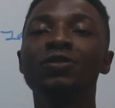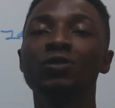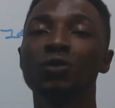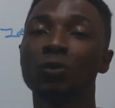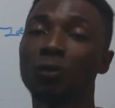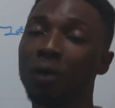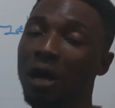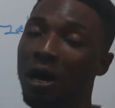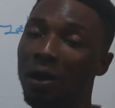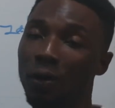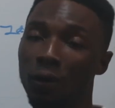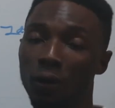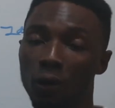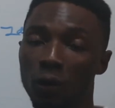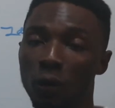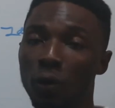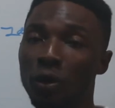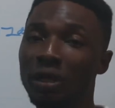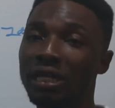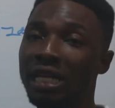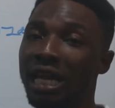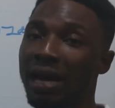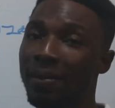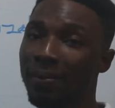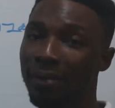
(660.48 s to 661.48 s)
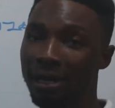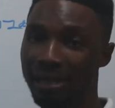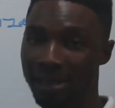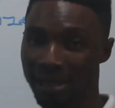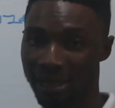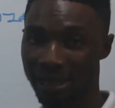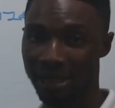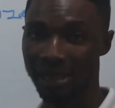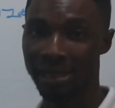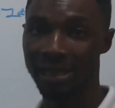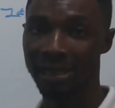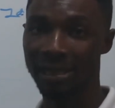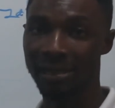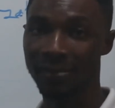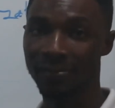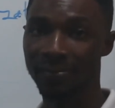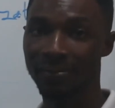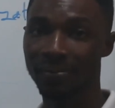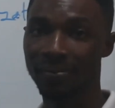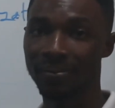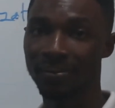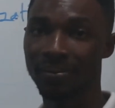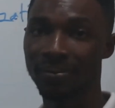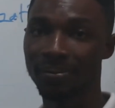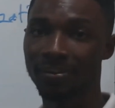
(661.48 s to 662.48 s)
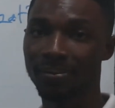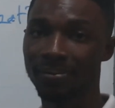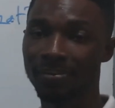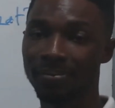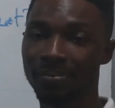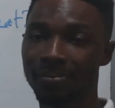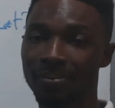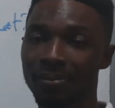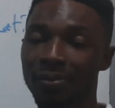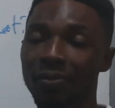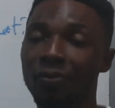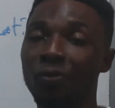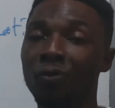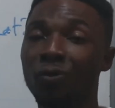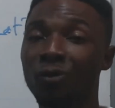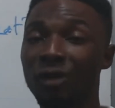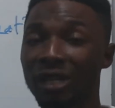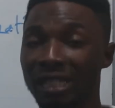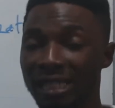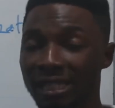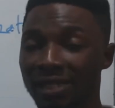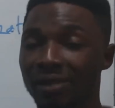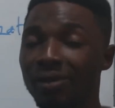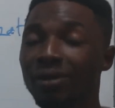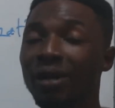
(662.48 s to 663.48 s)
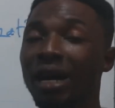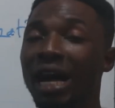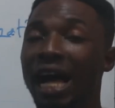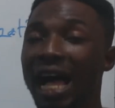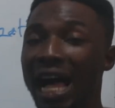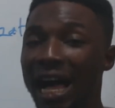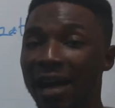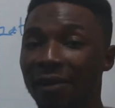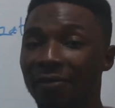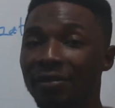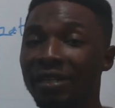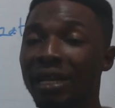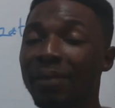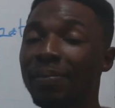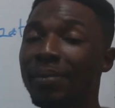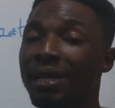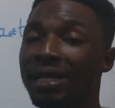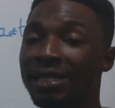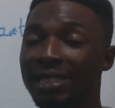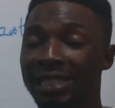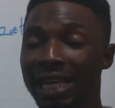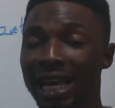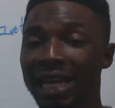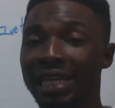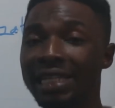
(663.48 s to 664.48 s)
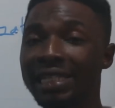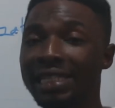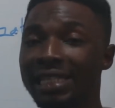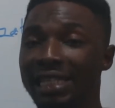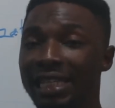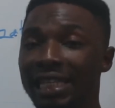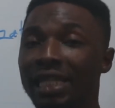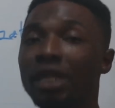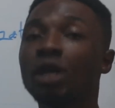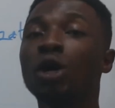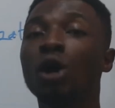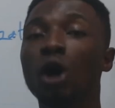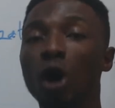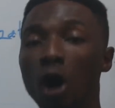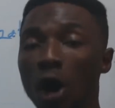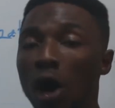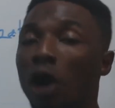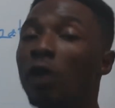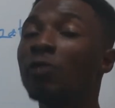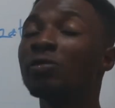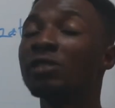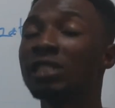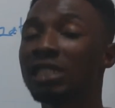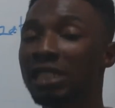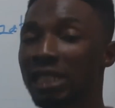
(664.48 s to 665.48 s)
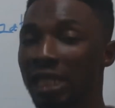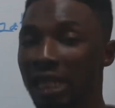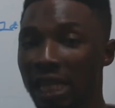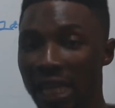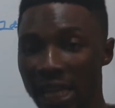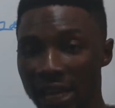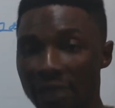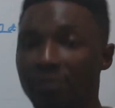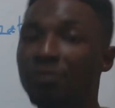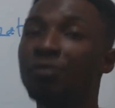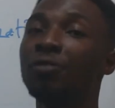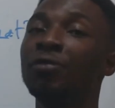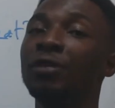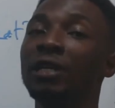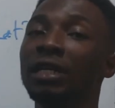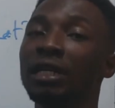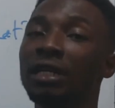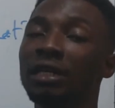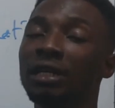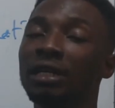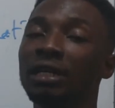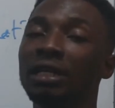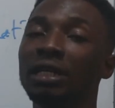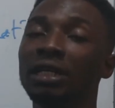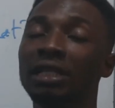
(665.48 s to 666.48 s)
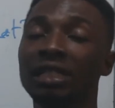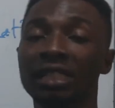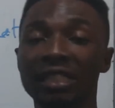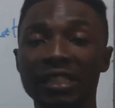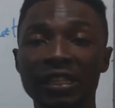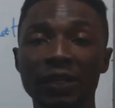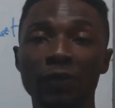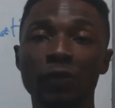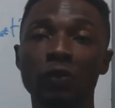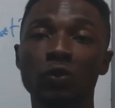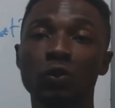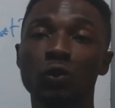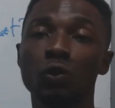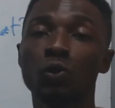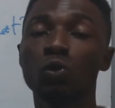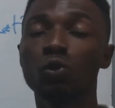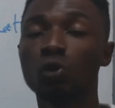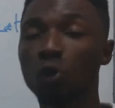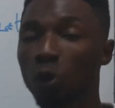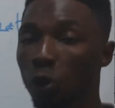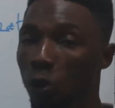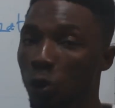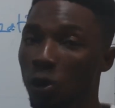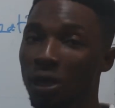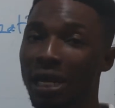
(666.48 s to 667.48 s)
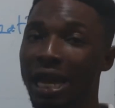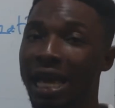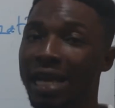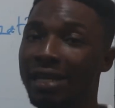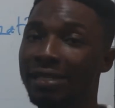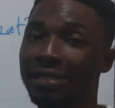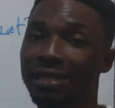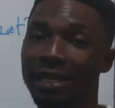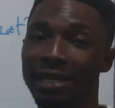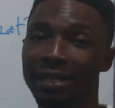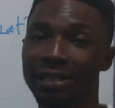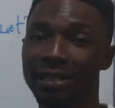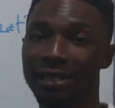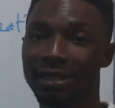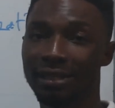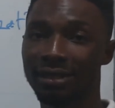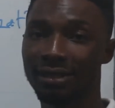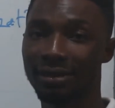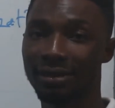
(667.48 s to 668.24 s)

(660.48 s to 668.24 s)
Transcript: to our colonial masters. We still have the mentality of slavery due to colonization.